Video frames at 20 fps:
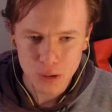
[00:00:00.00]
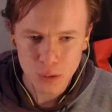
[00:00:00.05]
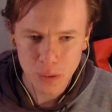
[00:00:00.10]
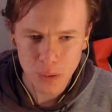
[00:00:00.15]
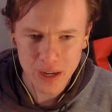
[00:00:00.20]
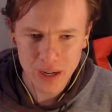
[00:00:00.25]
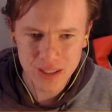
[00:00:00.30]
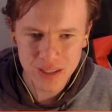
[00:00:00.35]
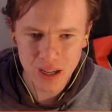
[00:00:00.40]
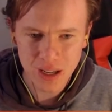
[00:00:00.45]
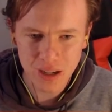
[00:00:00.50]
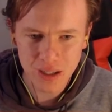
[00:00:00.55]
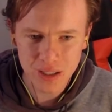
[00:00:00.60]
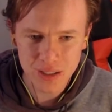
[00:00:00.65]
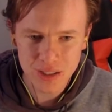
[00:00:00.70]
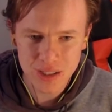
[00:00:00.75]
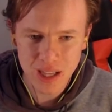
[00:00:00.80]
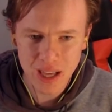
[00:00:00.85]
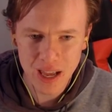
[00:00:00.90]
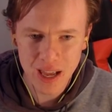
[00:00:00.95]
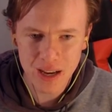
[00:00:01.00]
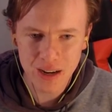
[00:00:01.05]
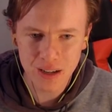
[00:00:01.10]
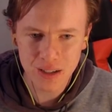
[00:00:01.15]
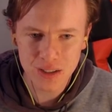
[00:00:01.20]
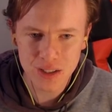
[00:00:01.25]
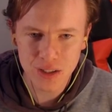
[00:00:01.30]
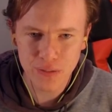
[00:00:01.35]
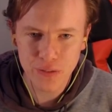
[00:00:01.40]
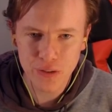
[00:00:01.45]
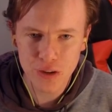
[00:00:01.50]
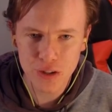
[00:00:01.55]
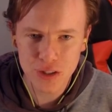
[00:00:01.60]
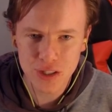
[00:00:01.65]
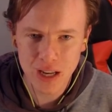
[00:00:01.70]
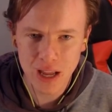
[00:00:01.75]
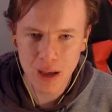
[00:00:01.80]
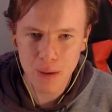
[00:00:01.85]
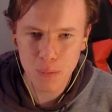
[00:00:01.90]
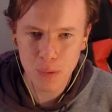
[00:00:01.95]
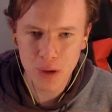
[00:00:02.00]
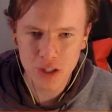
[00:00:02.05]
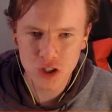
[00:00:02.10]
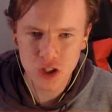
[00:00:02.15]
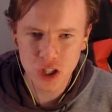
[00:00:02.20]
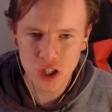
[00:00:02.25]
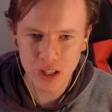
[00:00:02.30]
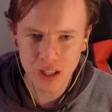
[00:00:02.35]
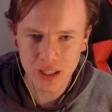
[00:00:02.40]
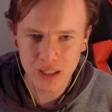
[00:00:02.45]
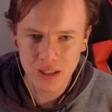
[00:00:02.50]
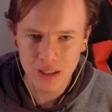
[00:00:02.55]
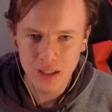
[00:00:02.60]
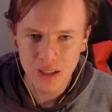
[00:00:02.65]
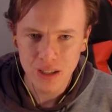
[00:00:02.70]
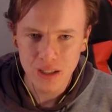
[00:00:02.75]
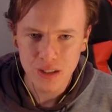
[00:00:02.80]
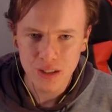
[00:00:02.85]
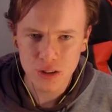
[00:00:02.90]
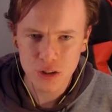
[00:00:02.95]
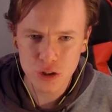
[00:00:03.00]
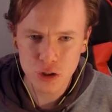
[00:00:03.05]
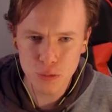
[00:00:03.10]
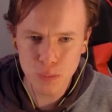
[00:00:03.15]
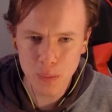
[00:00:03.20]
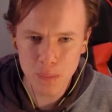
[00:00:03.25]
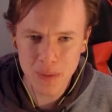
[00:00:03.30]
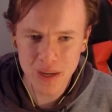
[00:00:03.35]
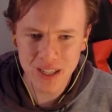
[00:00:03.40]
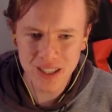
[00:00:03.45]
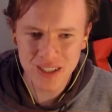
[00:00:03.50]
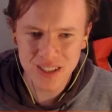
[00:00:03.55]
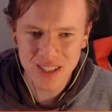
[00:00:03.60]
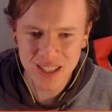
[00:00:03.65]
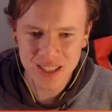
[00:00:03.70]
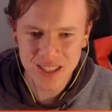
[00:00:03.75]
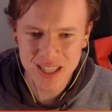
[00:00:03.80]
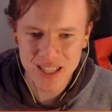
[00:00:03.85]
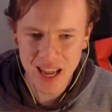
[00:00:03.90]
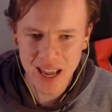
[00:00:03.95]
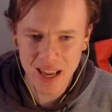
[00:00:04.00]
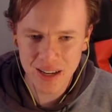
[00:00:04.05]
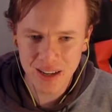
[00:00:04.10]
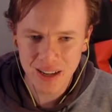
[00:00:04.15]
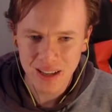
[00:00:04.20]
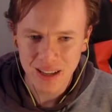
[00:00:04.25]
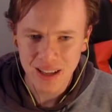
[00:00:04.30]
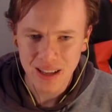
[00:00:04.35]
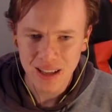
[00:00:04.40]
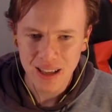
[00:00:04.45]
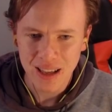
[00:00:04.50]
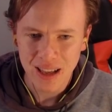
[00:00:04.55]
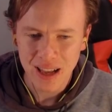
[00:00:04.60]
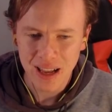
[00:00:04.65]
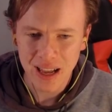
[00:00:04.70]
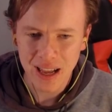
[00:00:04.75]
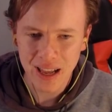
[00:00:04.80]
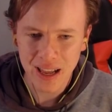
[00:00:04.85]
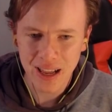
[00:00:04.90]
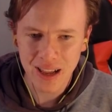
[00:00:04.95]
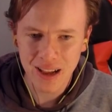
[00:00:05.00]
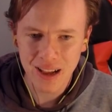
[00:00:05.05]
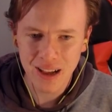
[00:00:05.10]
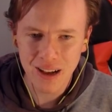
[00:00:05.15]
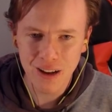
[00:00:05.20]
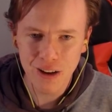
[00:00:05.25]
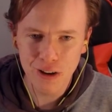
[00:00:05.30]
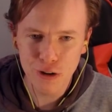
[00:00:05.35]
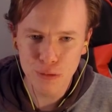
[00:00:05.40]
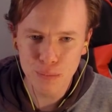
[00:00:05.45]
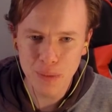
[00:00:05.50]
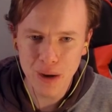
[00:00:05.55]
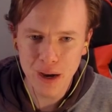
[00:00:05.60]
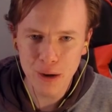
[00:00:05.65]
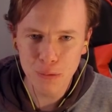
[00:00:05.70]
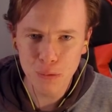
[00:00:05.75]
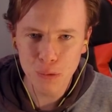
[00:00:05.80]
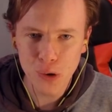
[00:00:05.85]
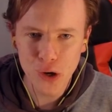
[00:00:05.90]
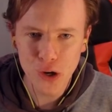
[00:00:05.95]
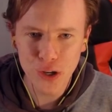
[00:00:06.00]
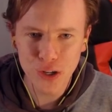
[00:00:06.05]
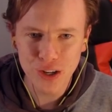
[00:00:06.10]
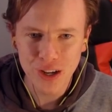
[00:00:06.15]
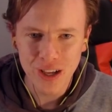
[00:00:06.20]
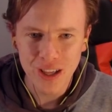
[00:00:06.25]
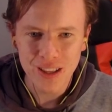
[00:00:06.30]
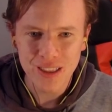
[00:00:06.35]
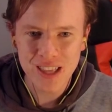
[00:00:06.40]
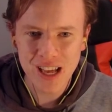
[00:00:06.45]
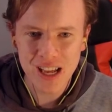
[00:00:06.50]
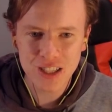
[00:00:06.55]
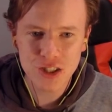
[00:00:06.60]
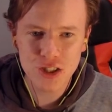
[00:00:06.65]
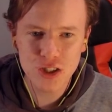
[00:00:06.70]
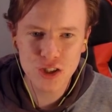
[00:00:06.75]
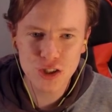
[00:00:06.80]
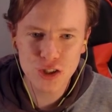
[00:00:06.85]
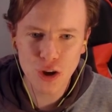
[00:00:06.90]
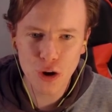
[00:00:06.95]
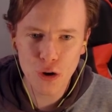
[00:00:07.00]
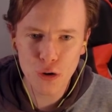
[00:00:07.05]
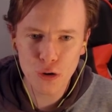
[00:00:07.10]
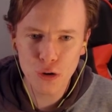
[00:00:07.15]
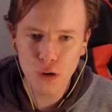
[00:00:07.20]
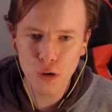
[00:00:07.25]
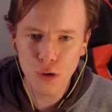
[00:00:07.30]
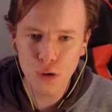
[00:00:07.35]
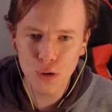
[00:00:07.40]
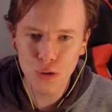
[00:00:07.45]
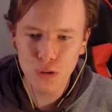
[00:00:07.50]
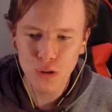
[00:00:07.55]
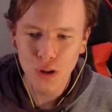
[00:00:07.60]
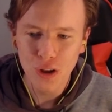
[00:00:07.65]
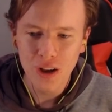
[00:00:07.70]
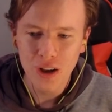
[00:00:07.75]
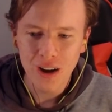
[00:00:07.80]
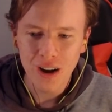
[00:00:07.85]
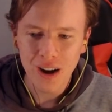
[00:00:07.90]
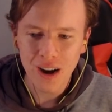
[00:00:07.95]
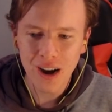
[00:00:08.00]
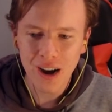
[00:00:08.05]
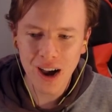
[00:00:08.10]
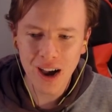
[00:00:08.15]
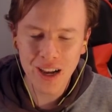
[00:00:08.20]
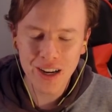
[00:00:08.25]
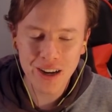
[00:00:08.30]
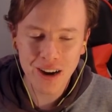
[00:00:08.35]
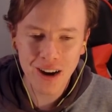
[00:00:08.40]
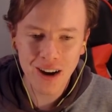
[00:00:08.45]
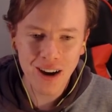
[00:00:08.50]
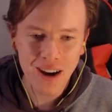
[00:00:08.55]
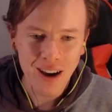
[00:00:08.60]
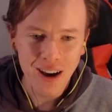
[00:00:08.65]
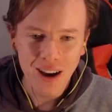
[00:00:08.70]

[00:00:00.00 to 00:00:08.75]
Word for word: Queen targets the Headhunter first, and we're chilling. The Super Minions are dead. Oh my word. That's so cool. I